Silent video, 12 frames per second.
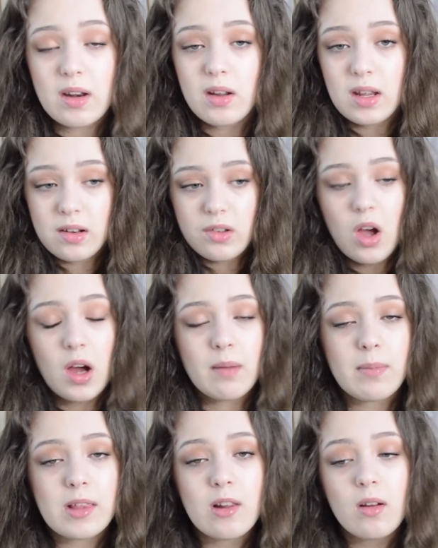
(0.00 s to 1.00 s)
in time
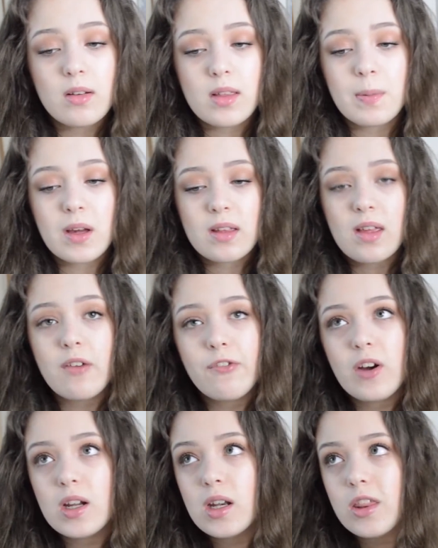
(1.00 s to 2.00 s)
slots, because I
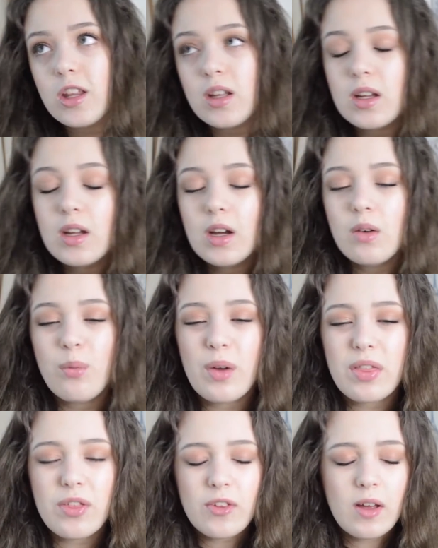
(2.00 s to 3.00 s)
find that
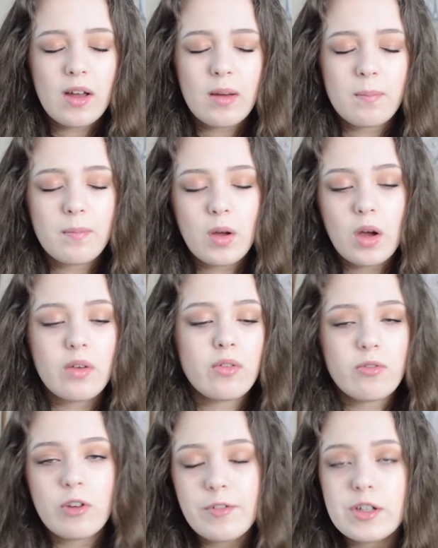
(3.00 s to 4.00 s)
with a
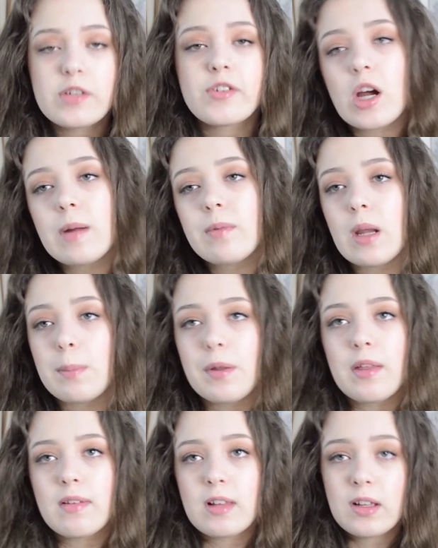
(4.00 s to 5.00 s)
revision timetable
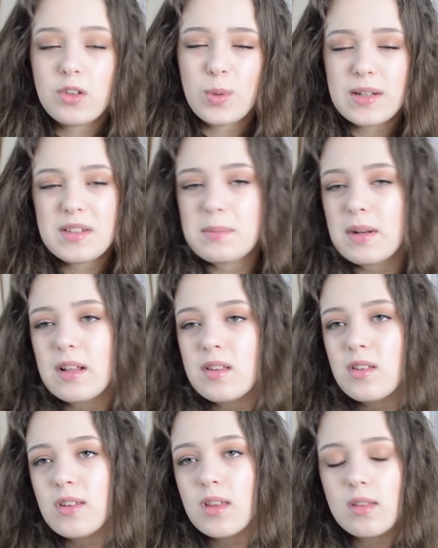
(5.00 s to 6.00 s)
that's like 20
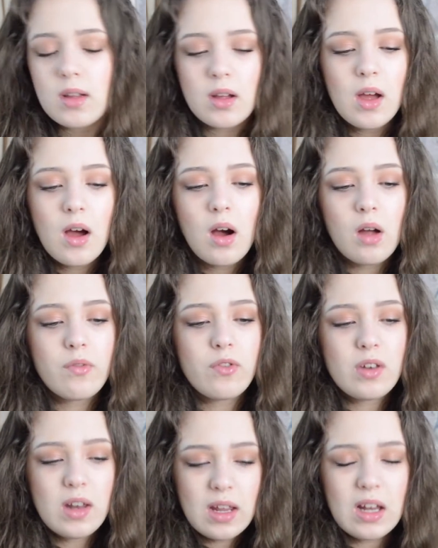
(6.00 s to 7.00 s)
minutes or something, I've
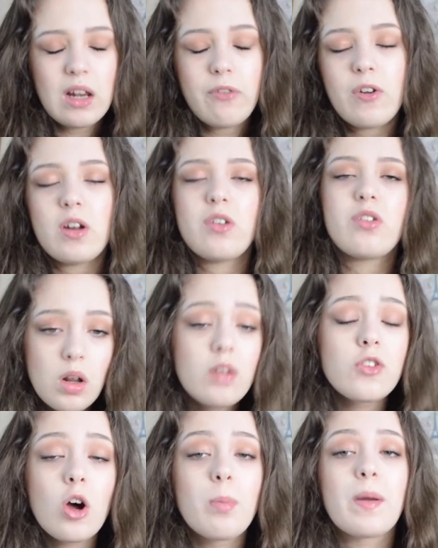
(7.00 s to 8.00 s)
nearly finished a
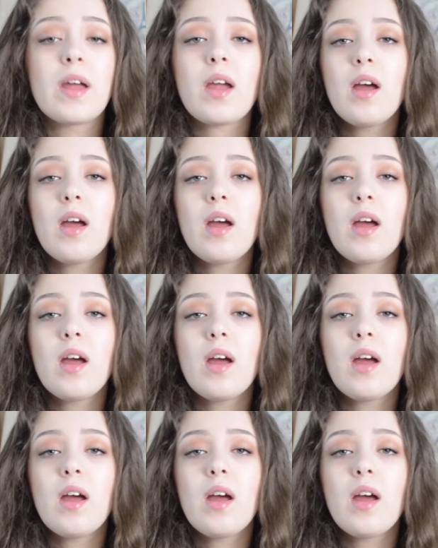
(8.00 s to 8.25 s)
topic,